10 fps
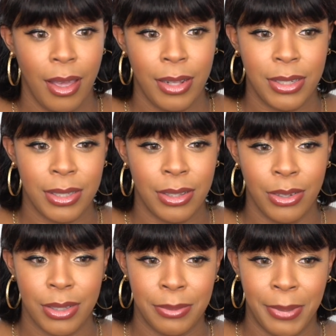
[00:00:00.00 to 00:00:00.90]
it just
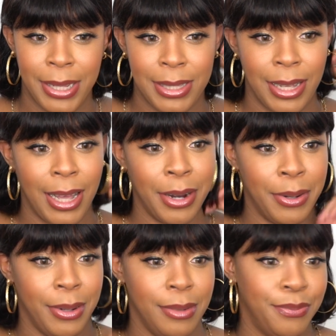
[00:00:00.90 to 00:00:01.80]
looks better I
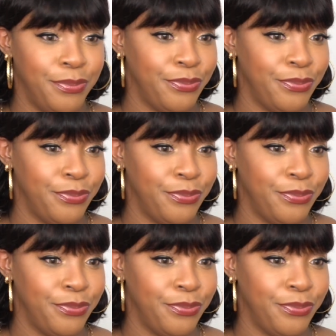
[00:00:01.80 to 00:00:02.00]
don't know